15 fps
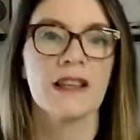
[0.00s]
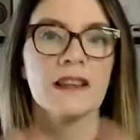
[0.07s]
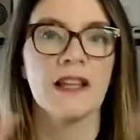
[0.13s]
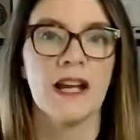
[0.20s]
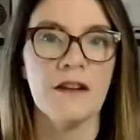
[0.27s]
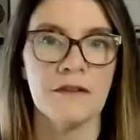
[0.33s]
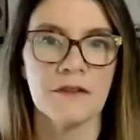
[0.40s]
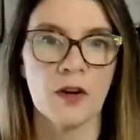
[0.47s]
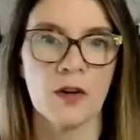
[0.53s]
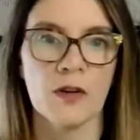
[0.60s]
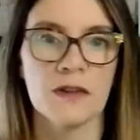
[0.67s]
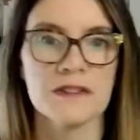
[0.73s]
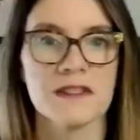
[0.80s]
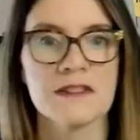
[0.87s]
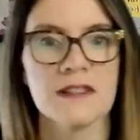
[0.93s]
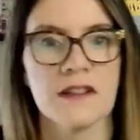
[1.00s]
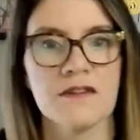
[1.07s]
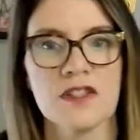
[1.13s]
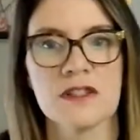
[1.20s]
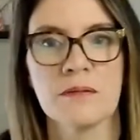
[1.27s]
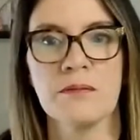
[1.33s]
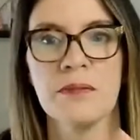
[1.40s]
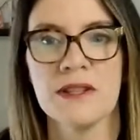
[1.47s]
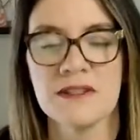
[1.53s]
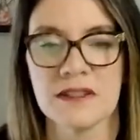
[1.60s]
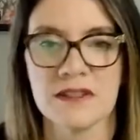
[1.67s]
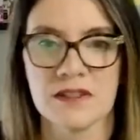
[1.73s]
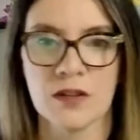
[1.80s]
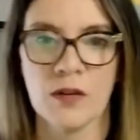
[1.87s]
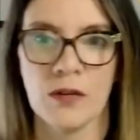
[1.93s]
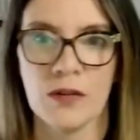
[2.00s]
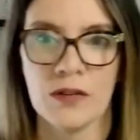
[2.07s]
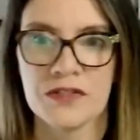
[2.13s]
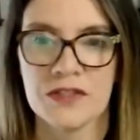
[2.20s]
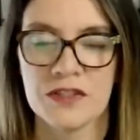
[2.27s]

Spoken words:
life goals instead of just business goals,